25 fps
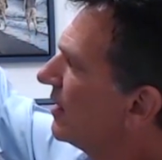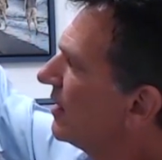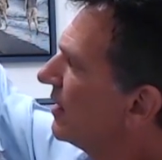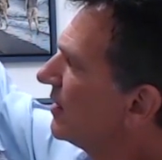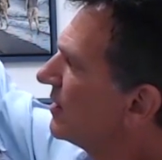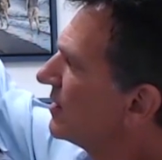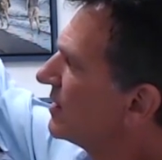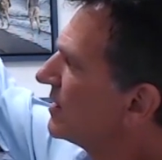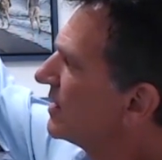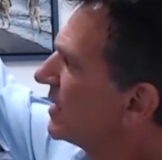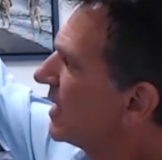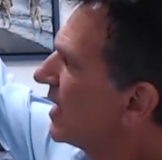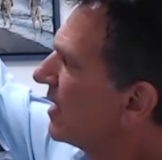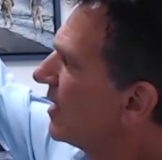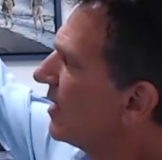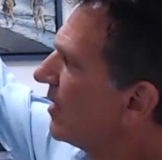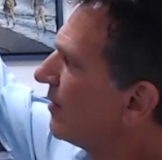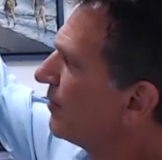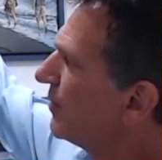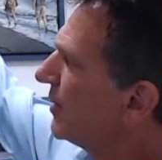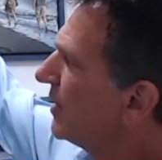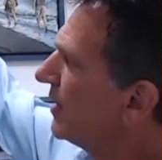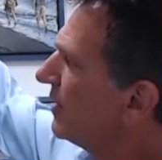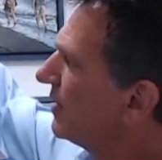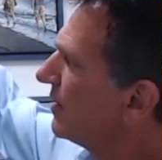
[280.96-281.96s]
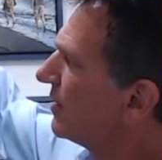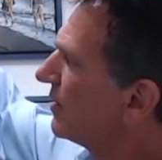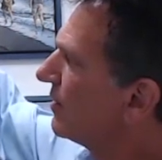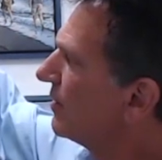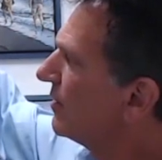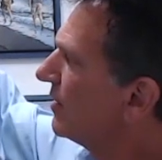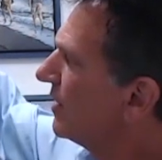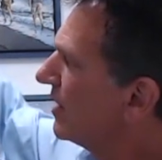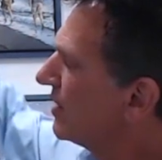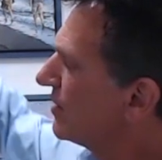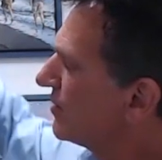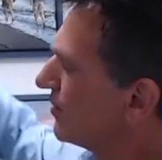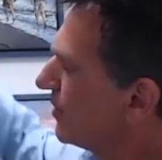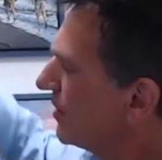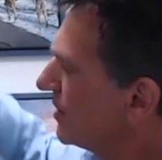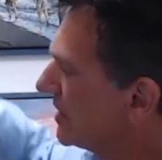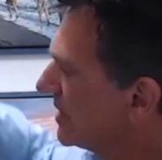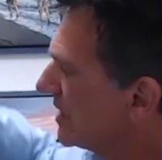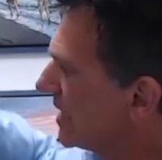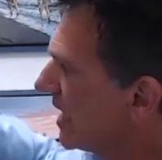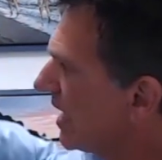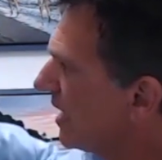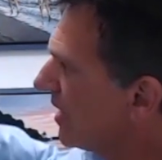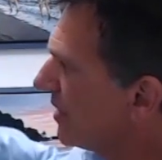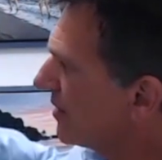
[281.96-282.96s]
set up here, as well as
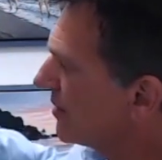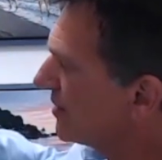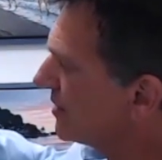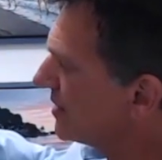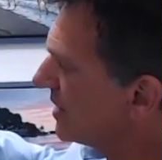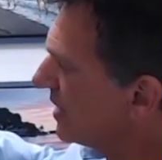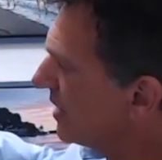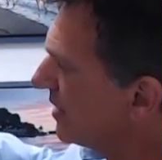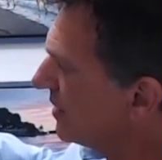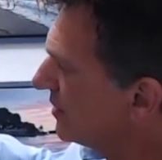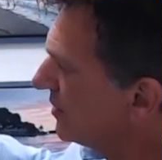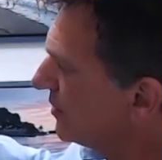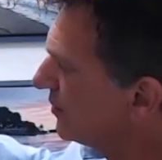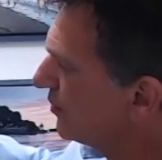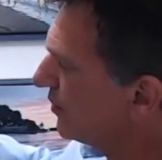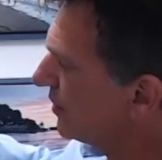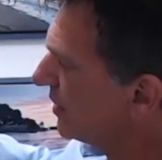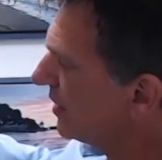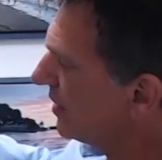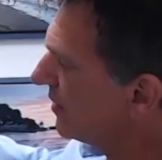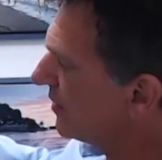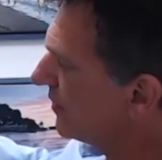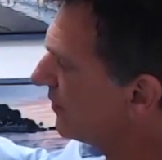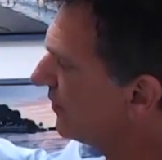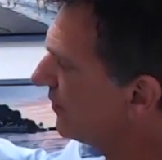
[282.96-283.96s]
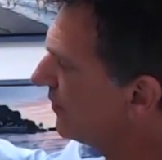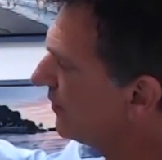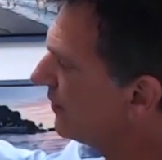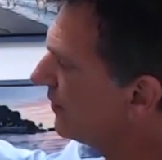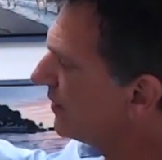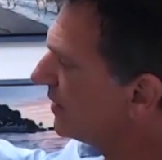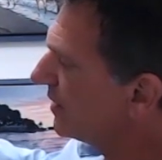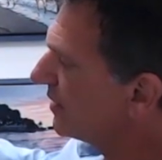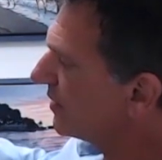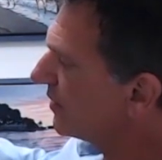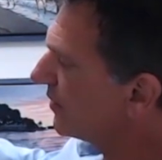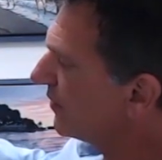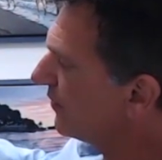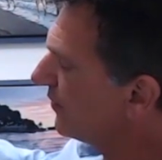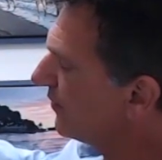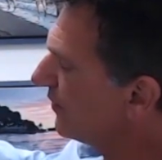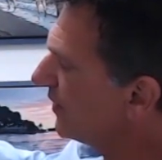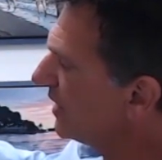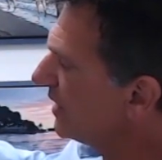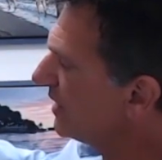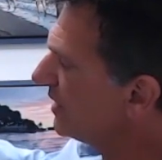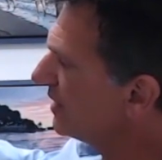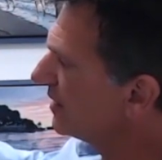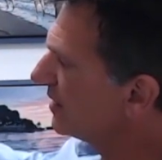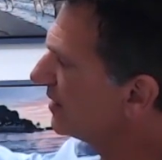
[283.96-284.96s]
the horizontal with her
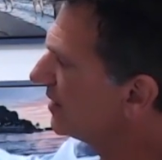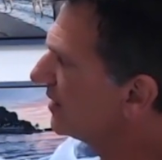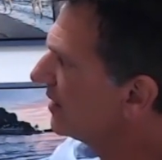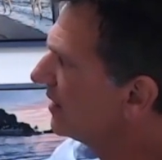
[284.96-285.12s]
feet,